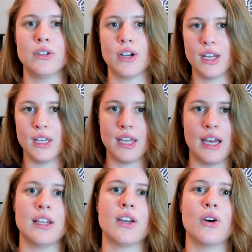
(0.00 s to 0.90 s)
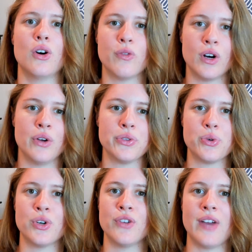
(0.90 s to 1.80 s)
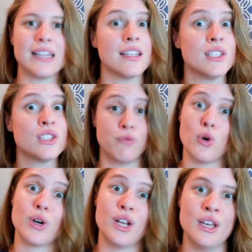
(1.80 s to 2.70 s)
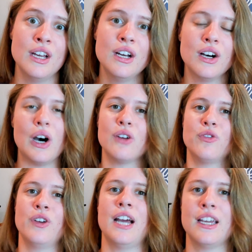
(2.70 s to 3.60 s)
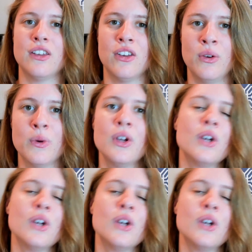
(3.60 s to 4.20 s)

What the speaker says: you're gonna get like an overall score of at least 40 on vidIQ.